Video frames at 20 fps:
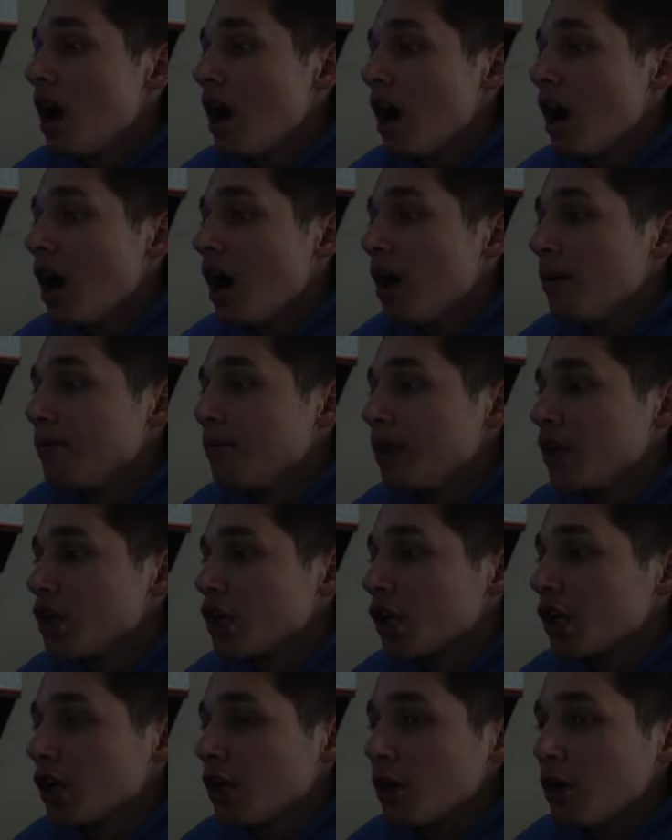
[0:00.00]
Then you're
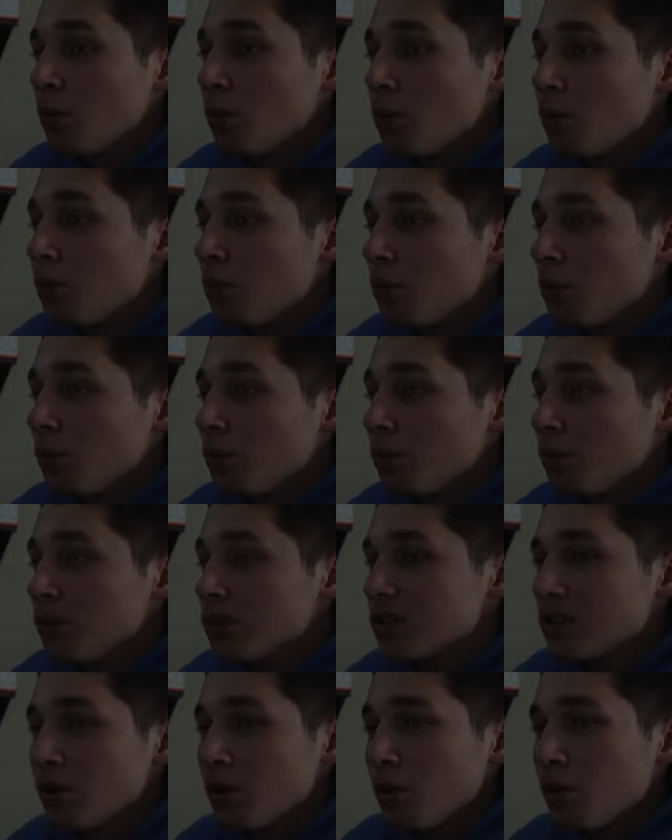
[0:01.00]
gonna
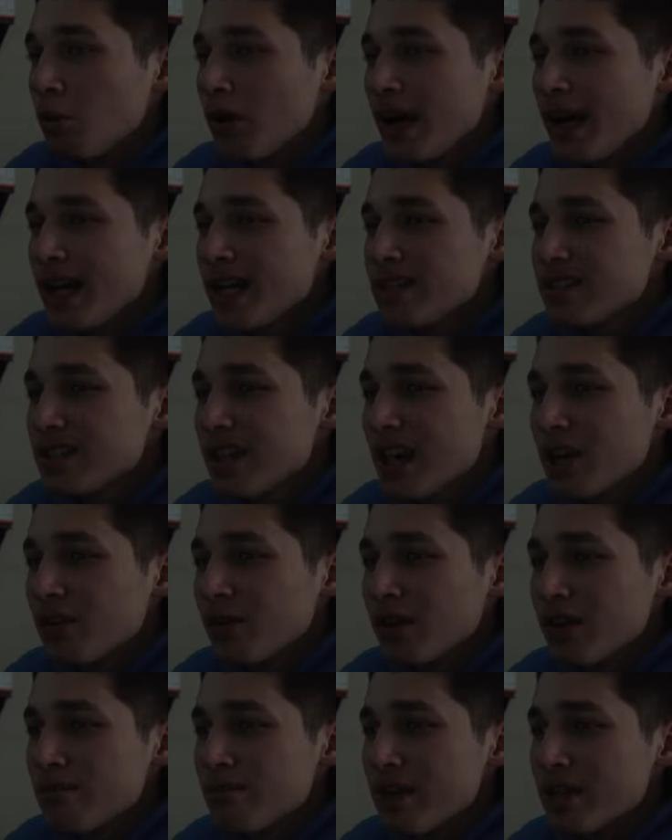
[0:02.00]
let's go to whites. I don't
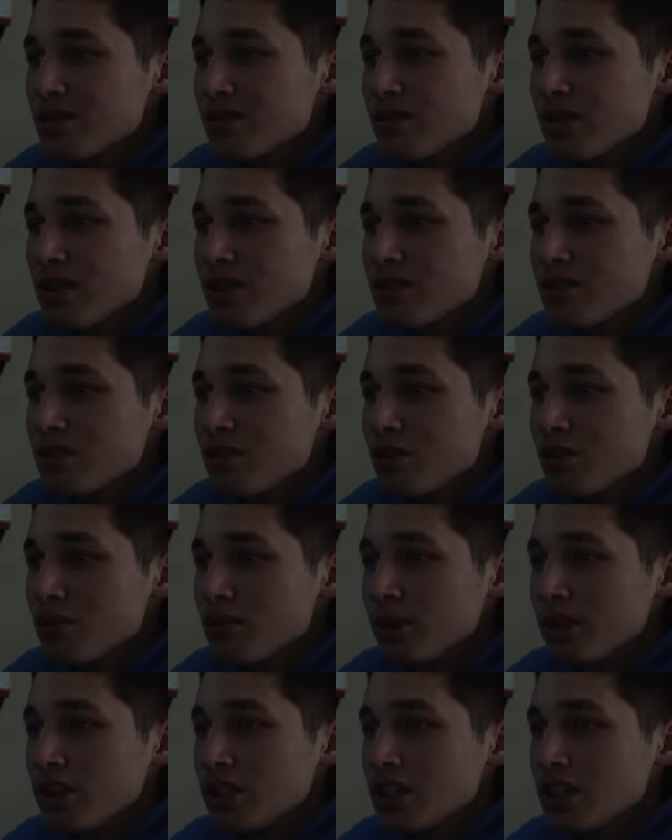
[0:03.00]
really mess with these too
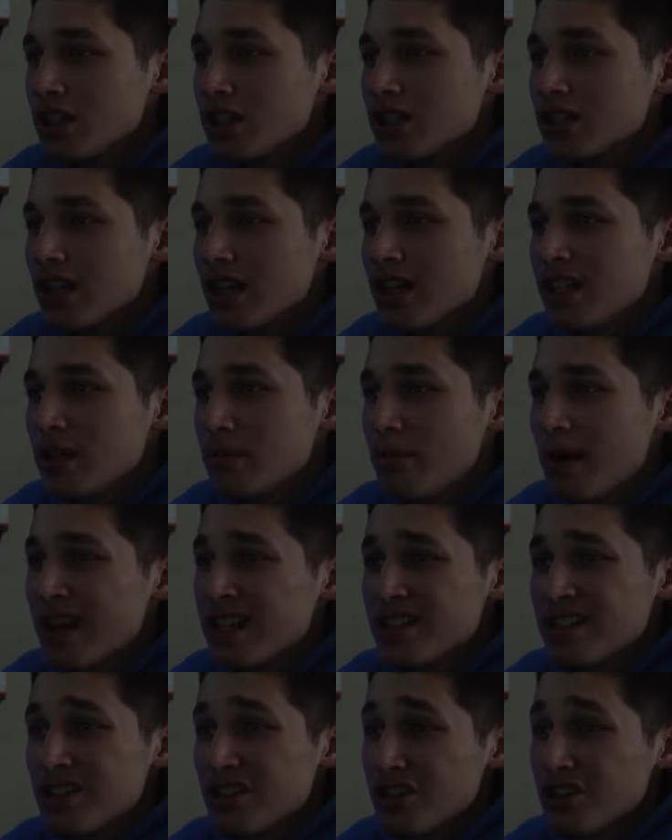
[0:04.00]
much. It
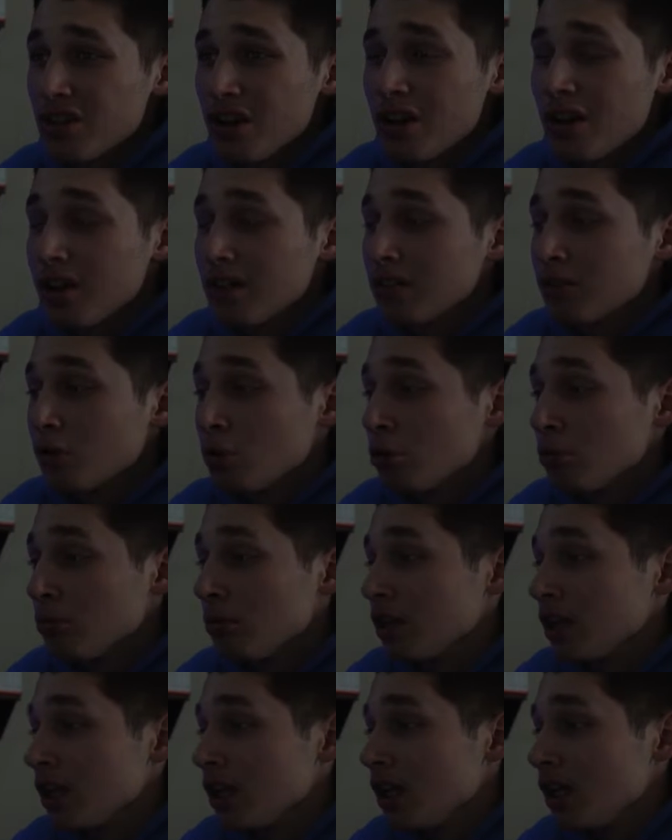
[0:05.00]
depends the shot
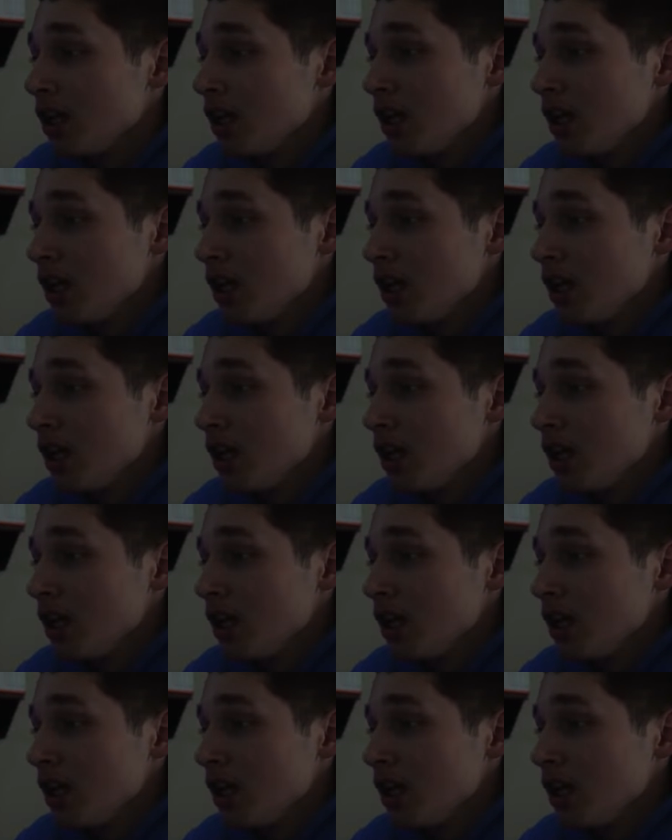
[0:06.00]
normally.